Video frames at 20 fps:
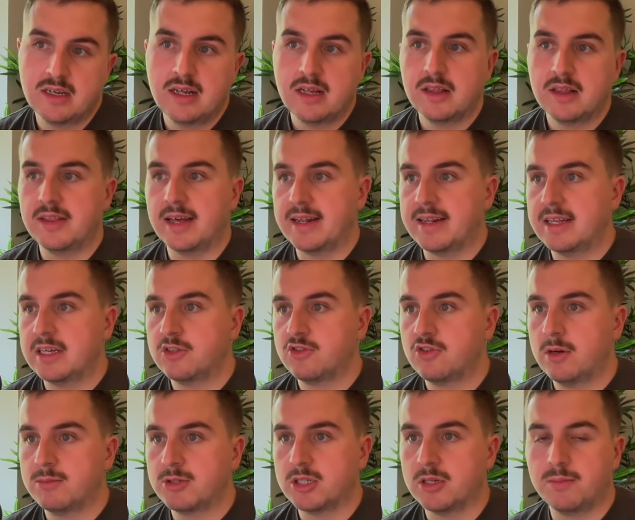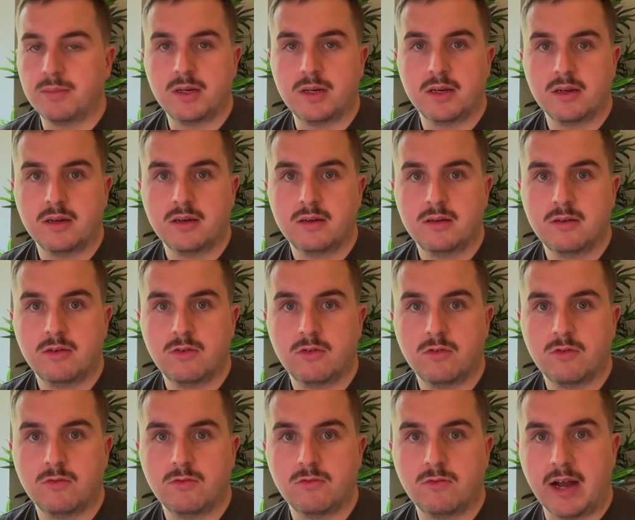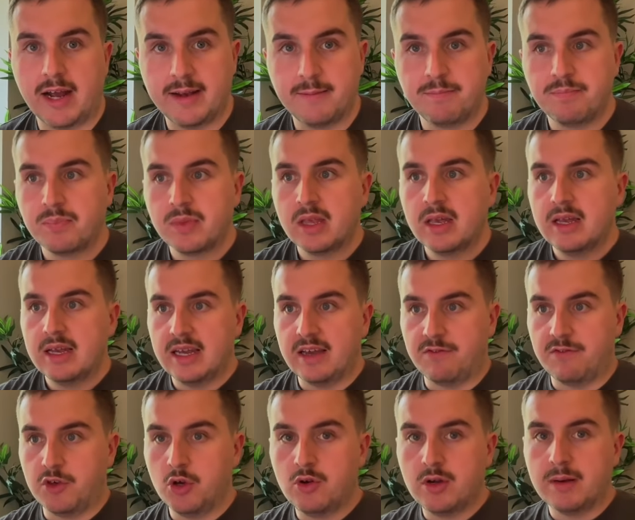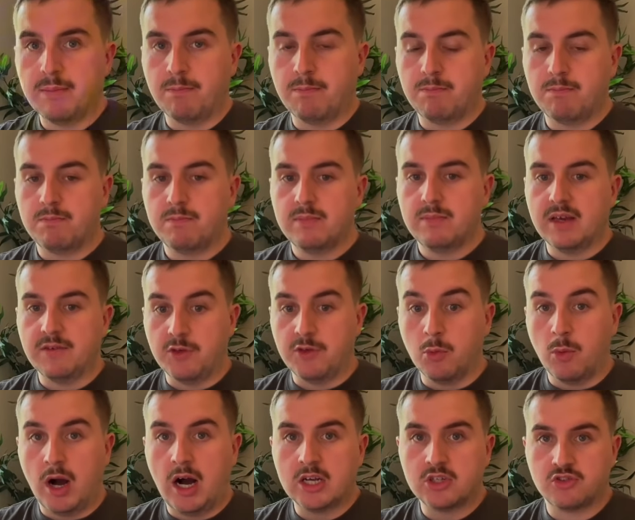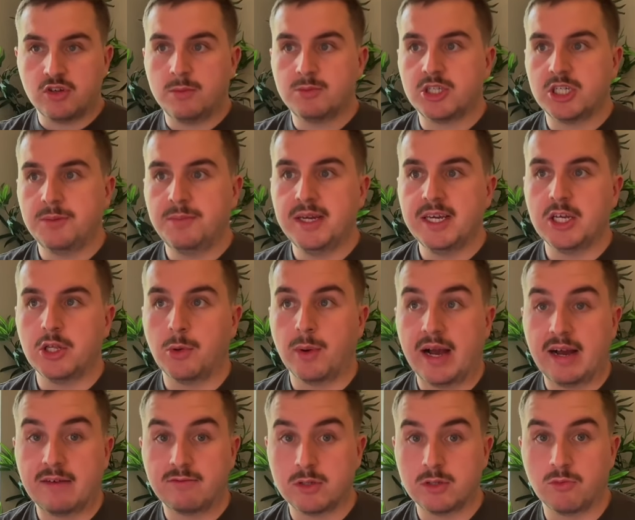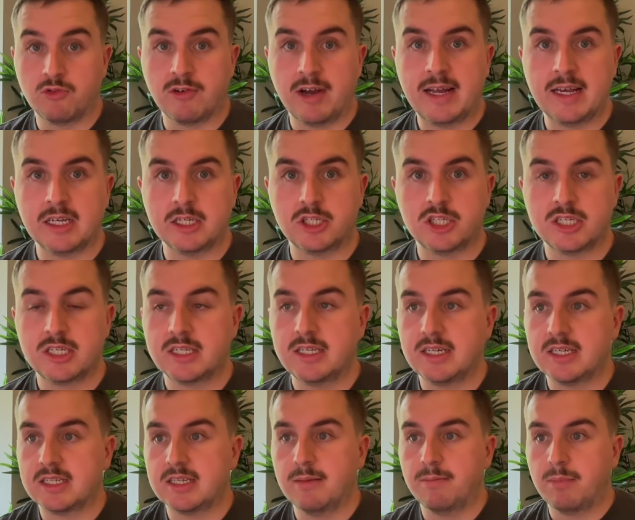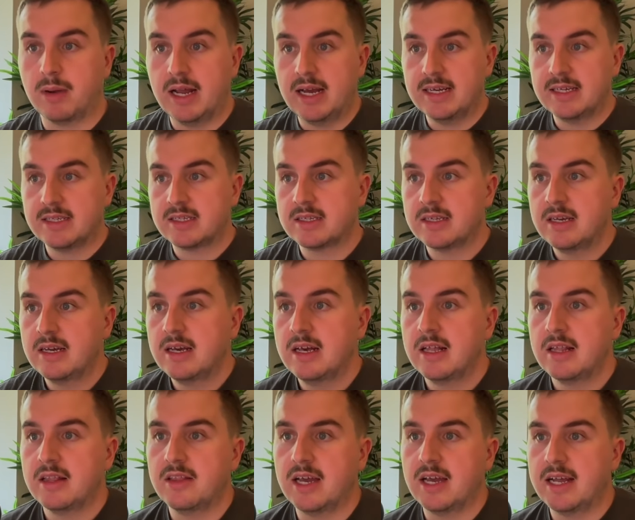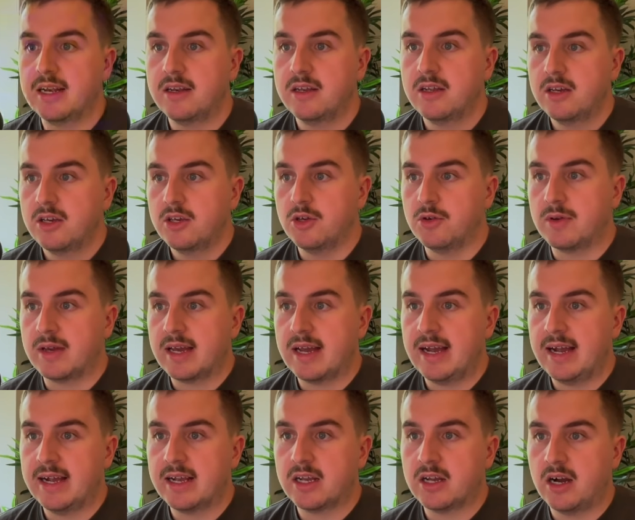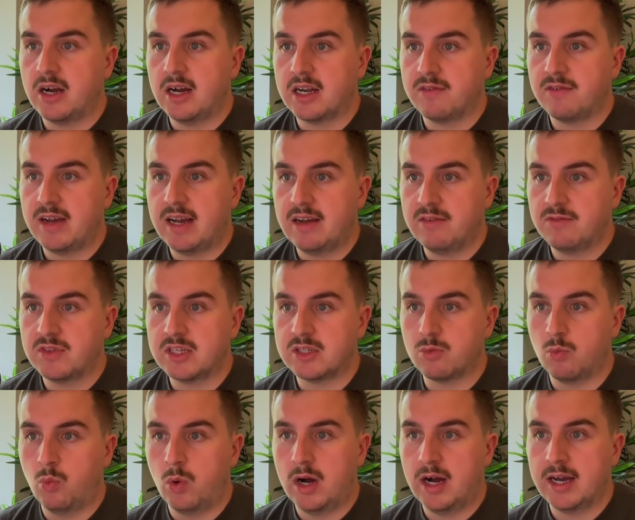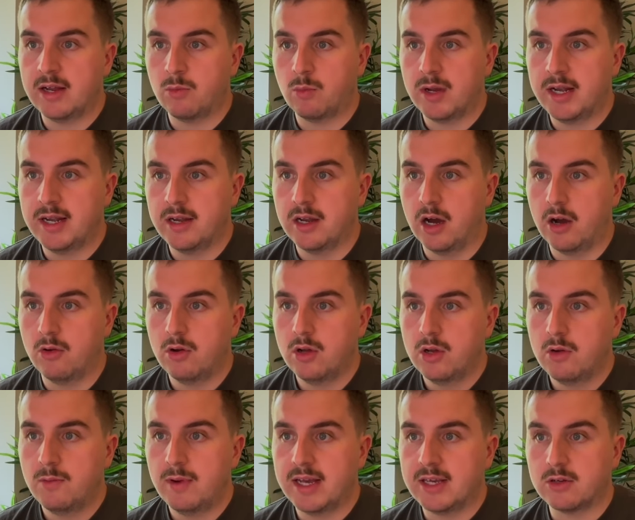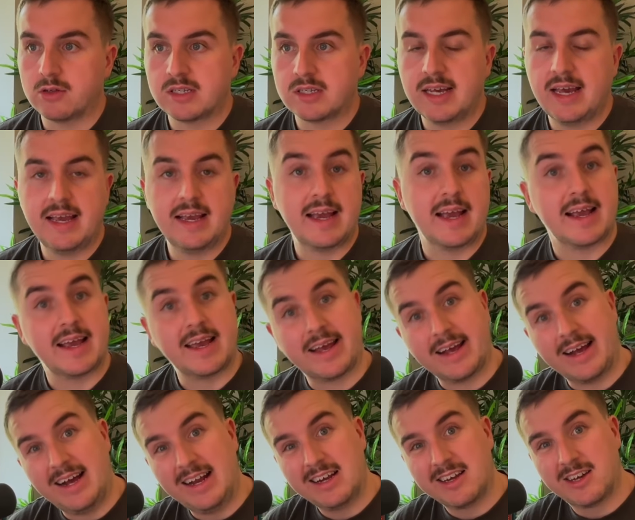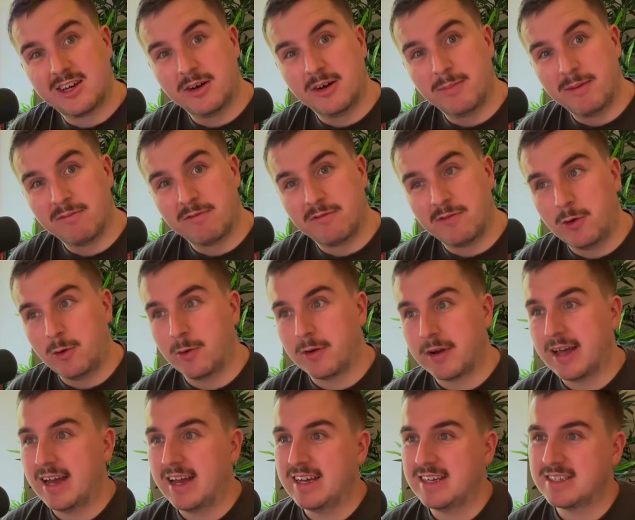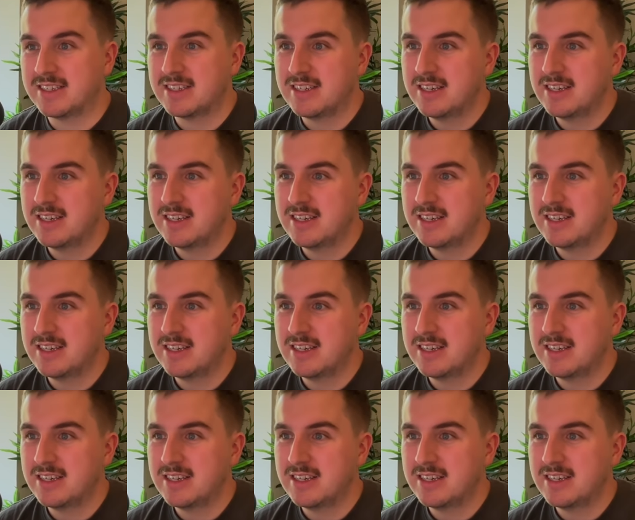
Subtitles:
then they're drop shipping, right? If you are drop shipping and you have some great logistics in place, then you can kind of have this wide window where you're saying it can come in 4 days,